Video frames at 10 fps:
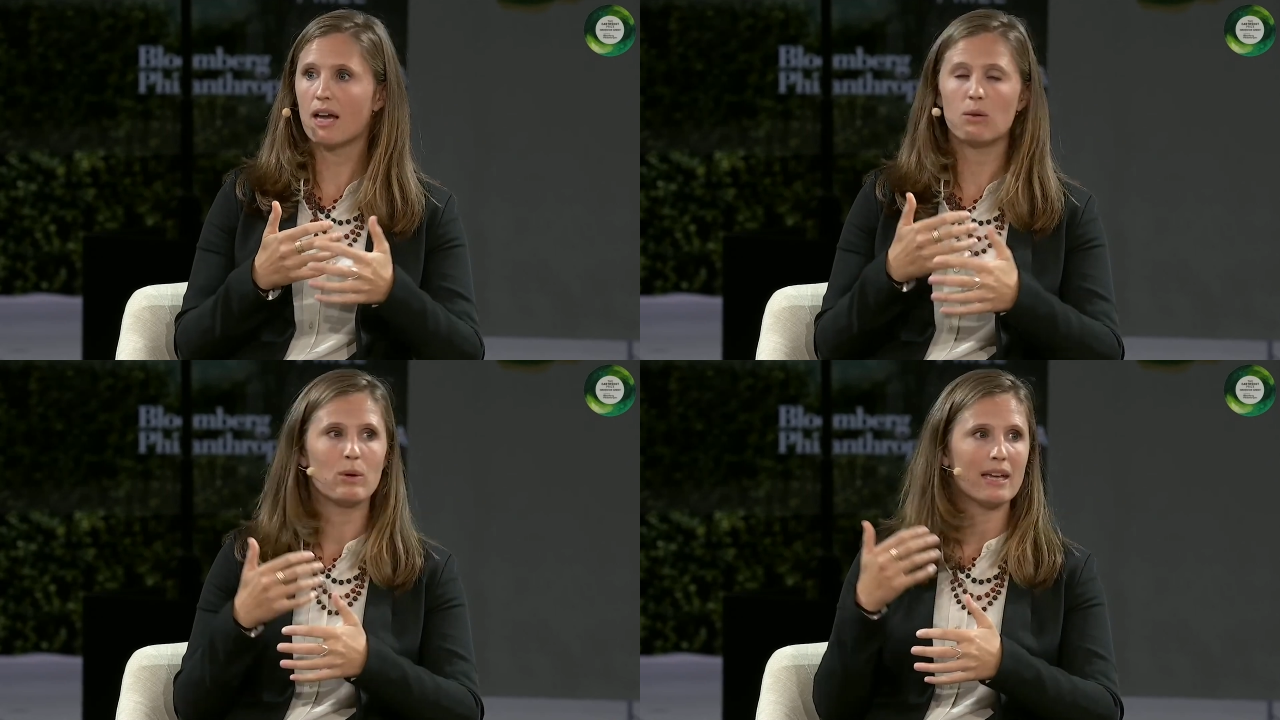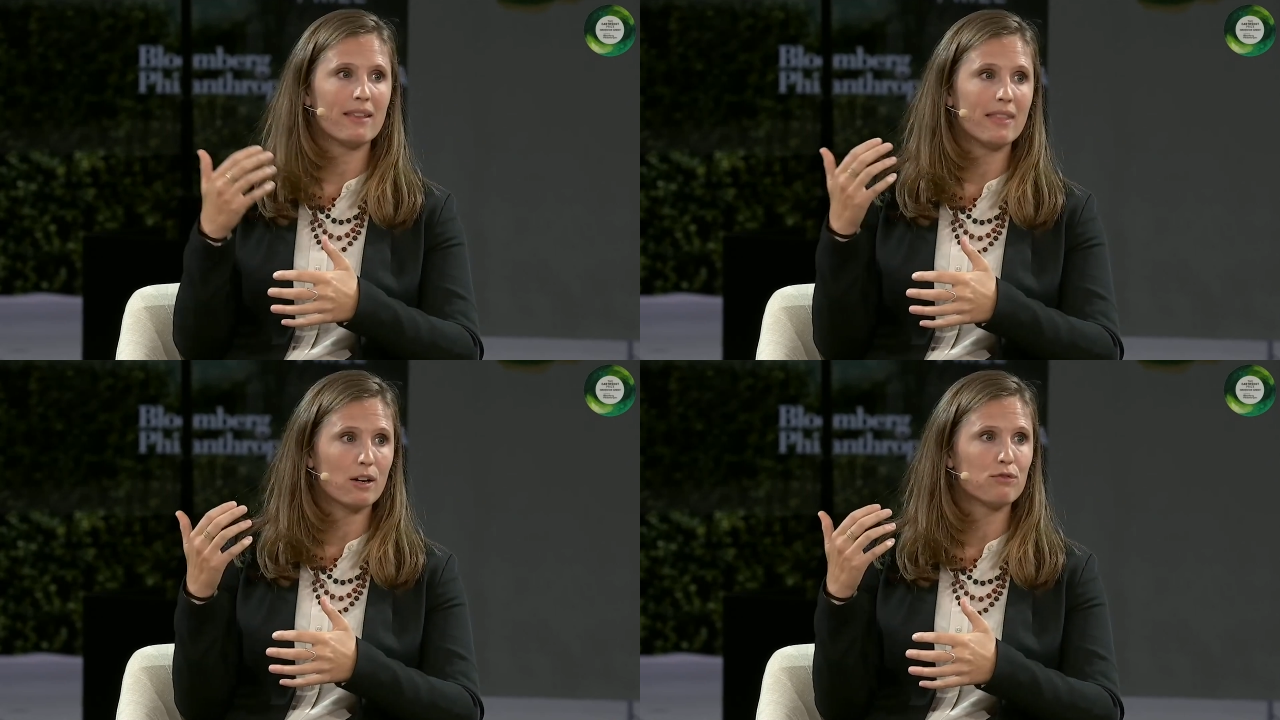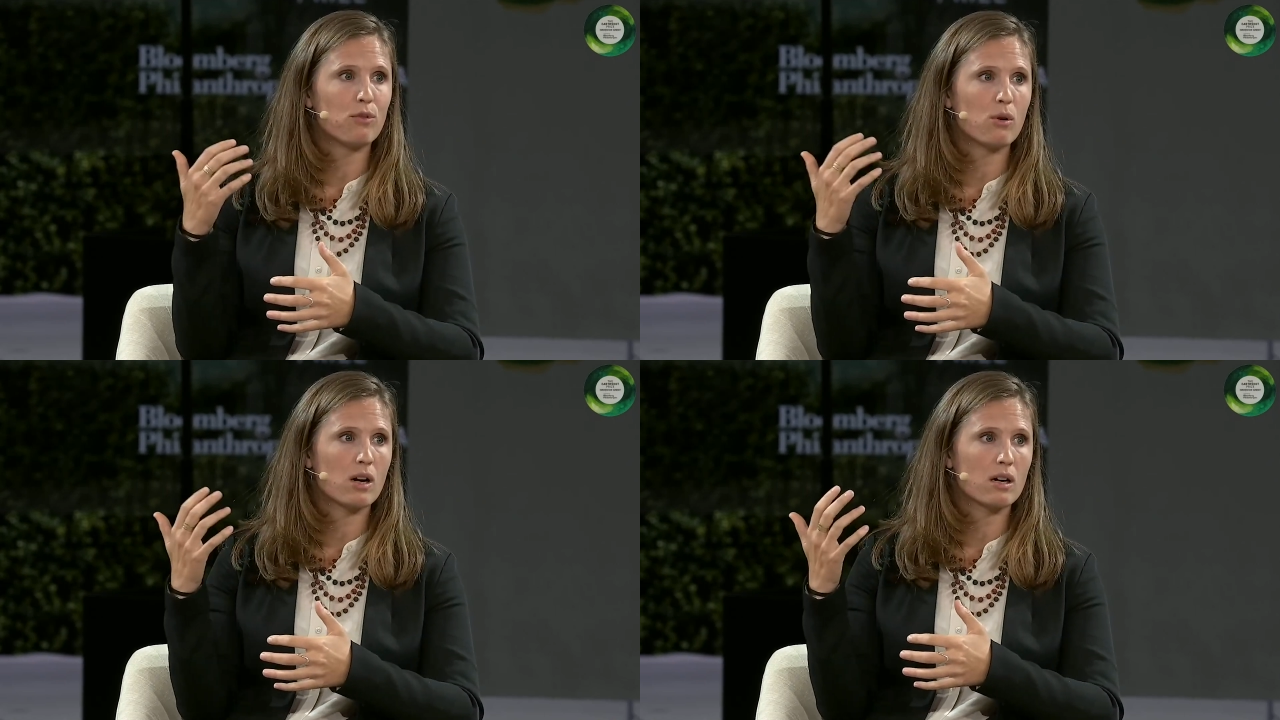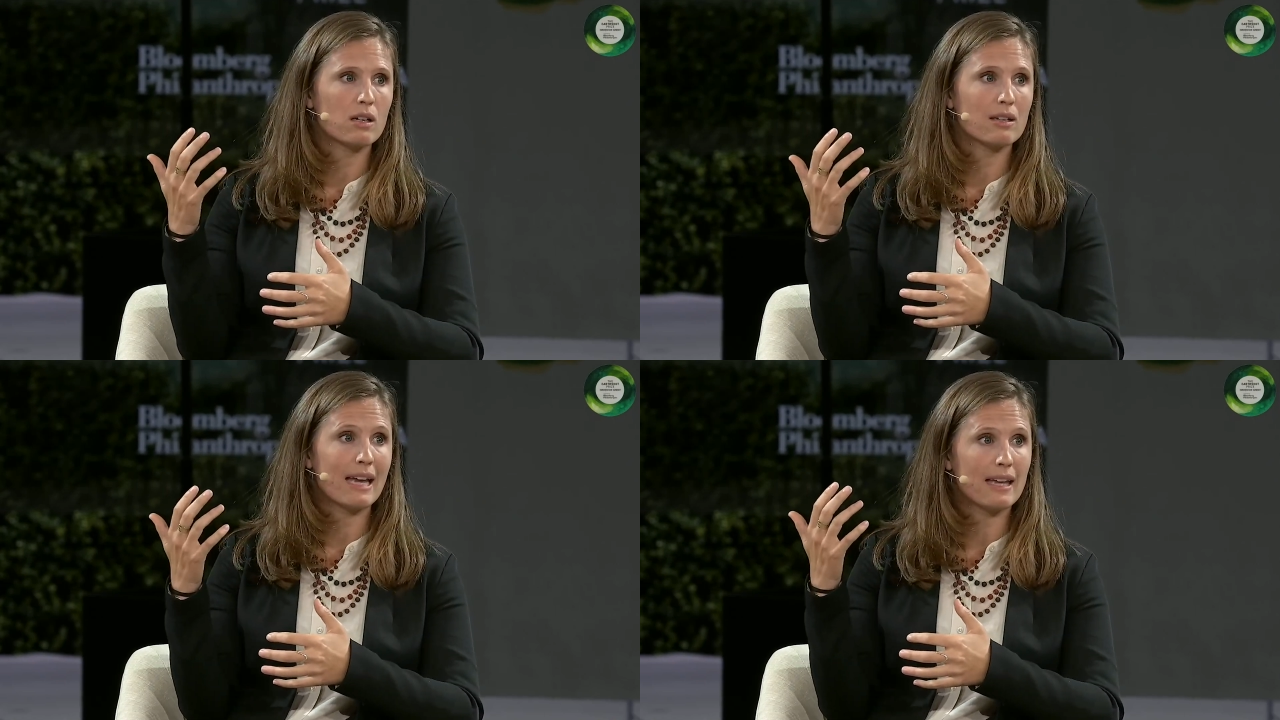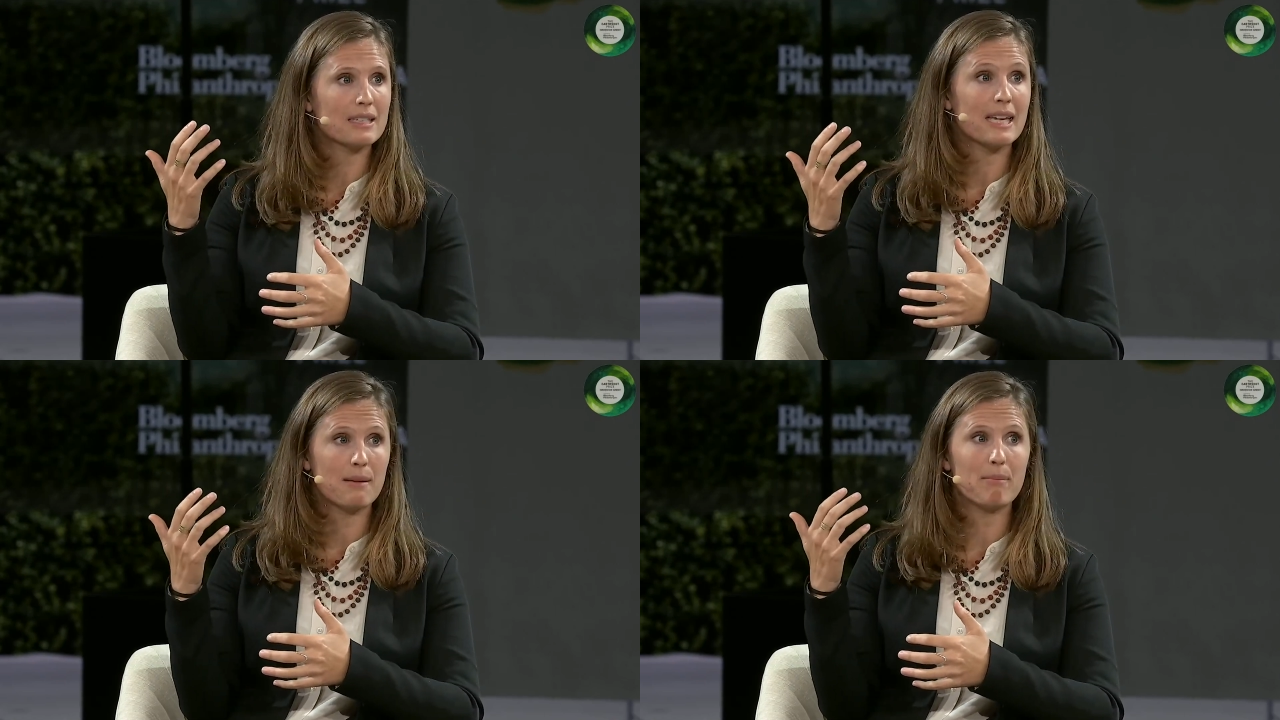and we can therefore get
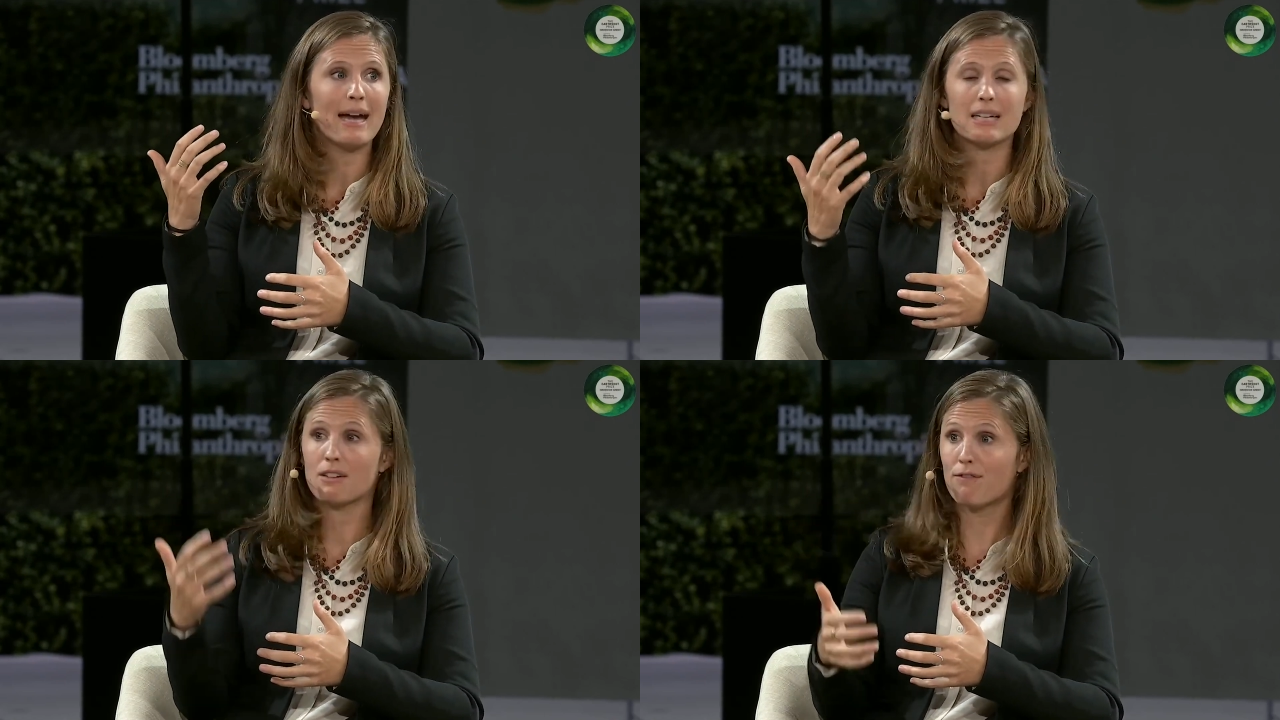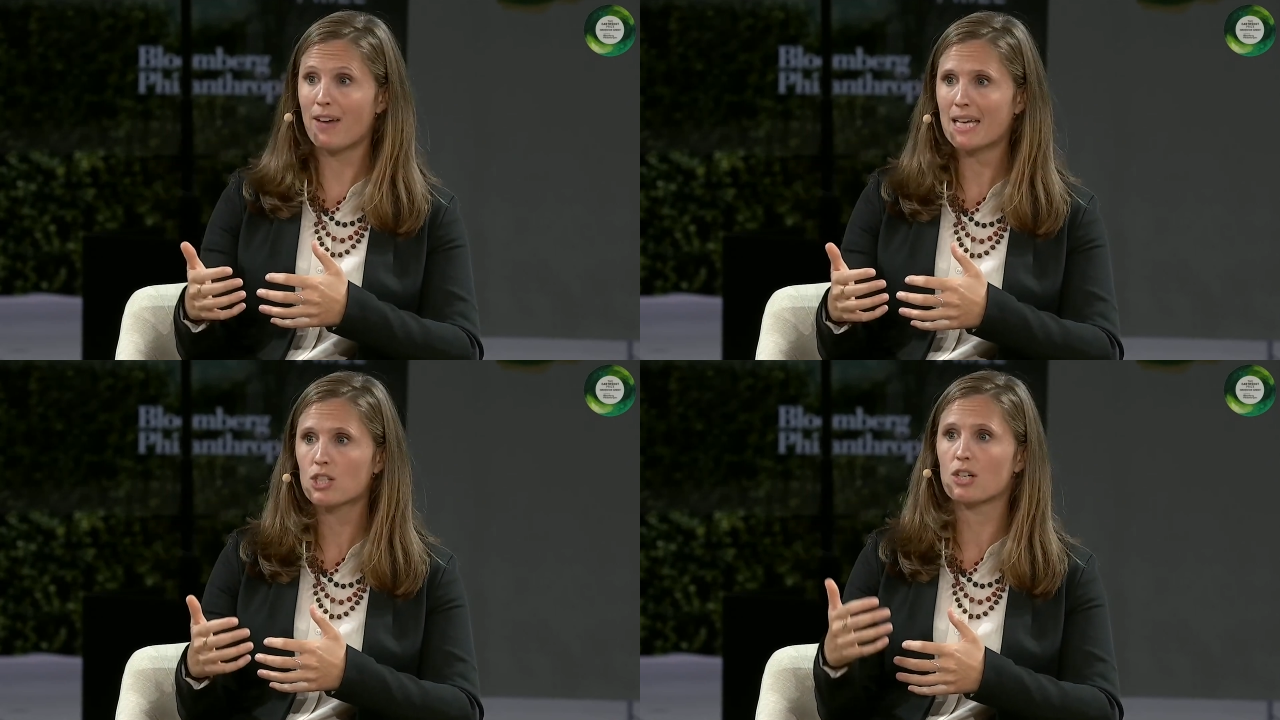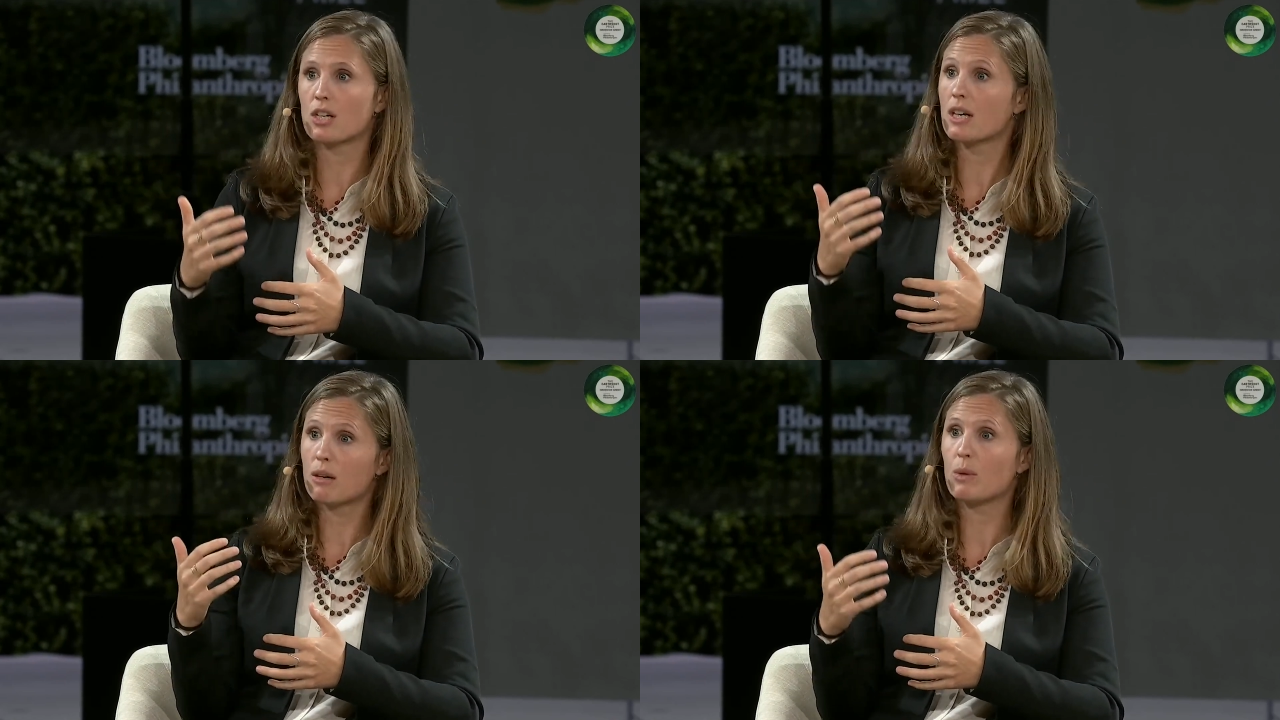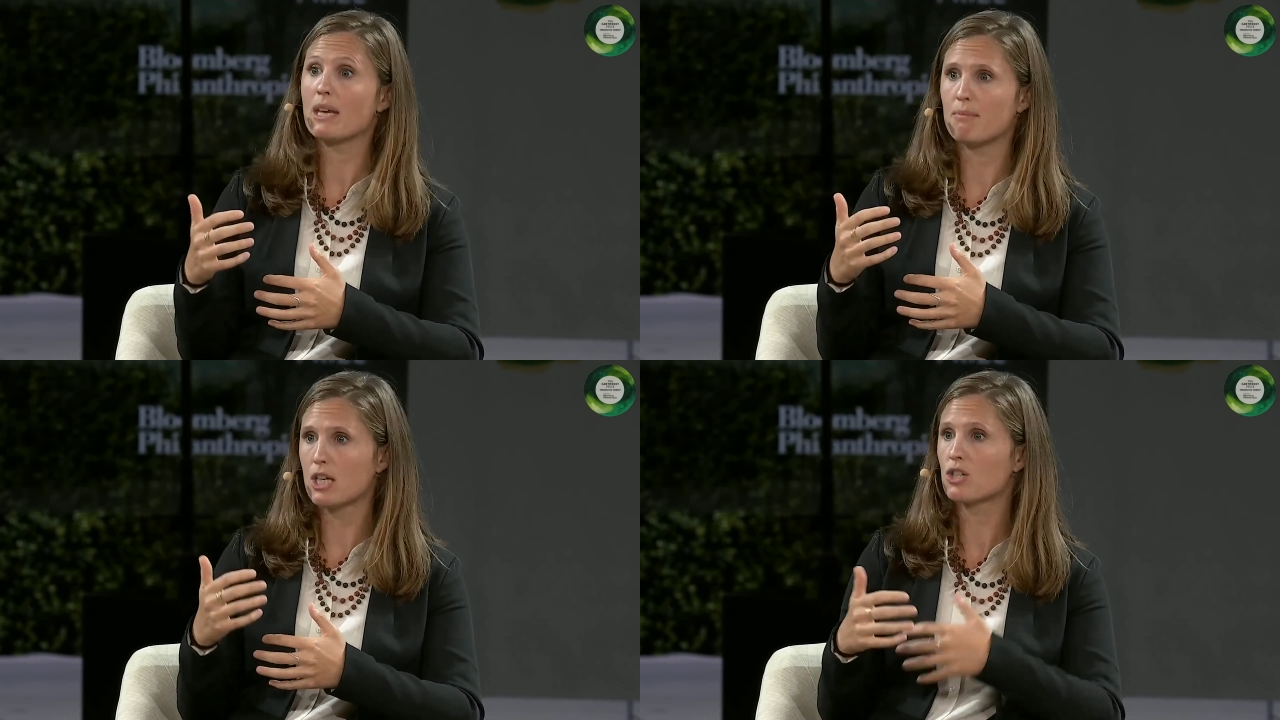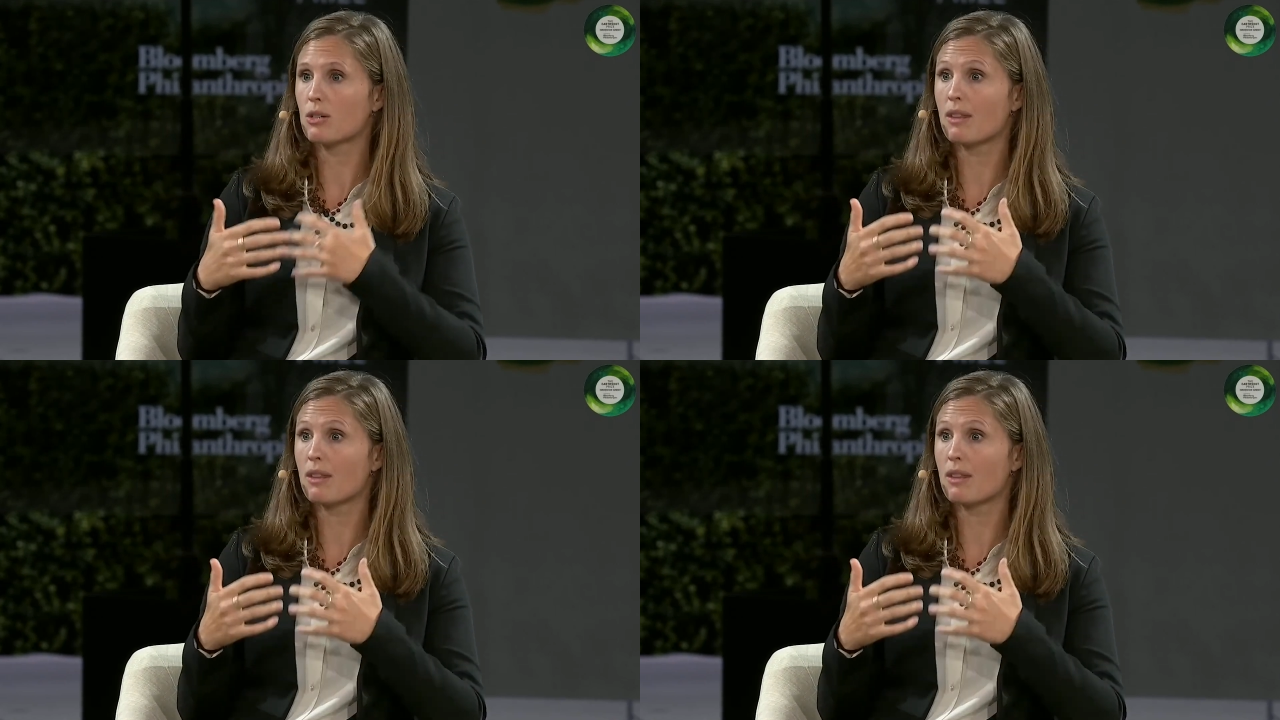to impact faster, and we can make sure that